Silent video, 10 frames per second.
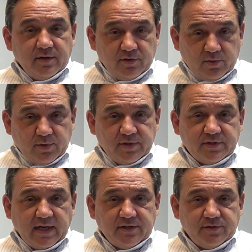the Doughboy
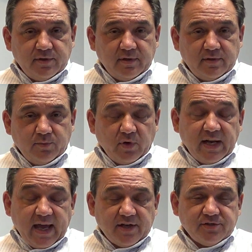statue, the 1
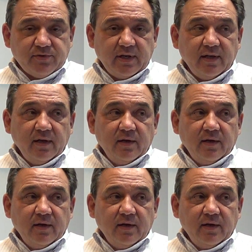Ash Street,